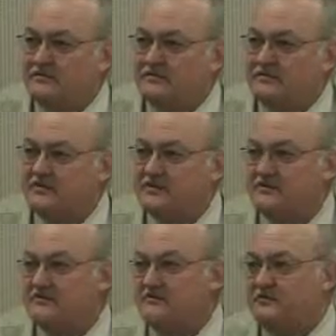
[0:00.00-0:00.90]

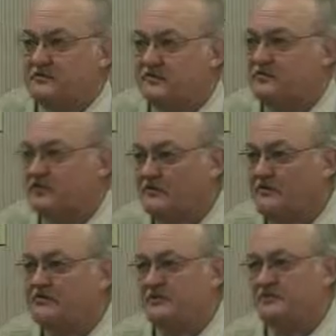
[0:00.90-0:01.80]
citizens to conserve
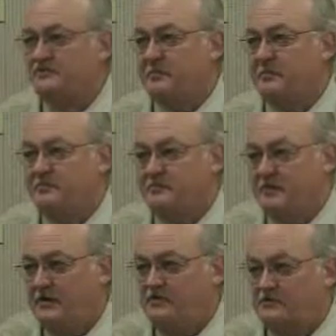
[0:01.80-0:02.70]
as much as
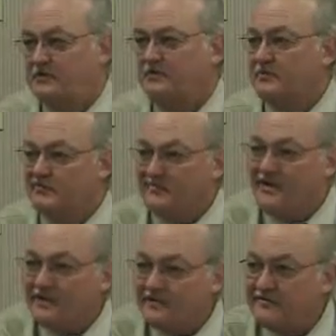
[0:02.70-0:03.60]
possible and
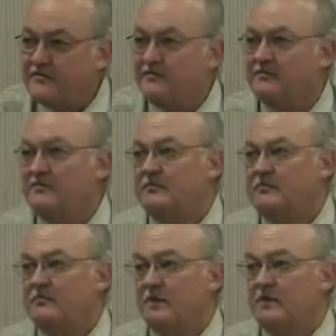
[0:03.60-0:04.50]
refrain from
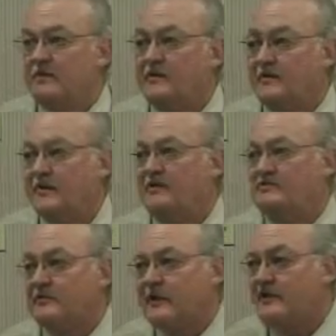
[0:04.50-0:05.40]
watering lawns
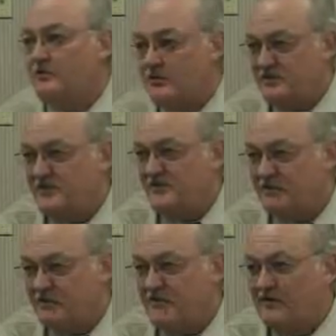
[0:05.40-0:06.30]
or hand washing
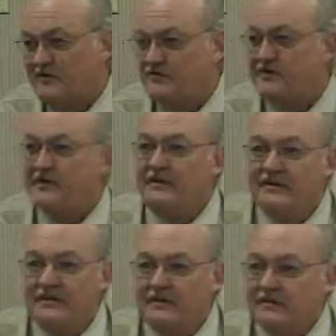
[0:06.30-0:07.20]
cars
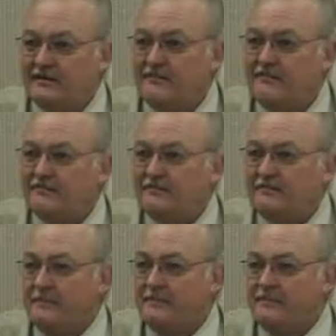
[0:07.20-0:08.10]

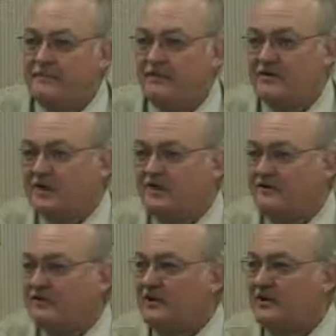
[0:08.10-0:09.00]
for a matter of
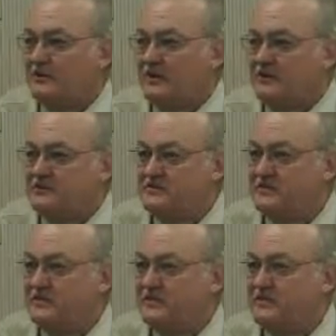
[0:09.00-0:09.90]
a couple days till we
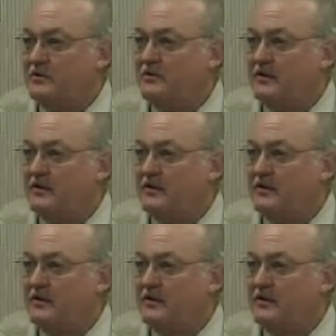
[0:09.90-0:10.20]
can get built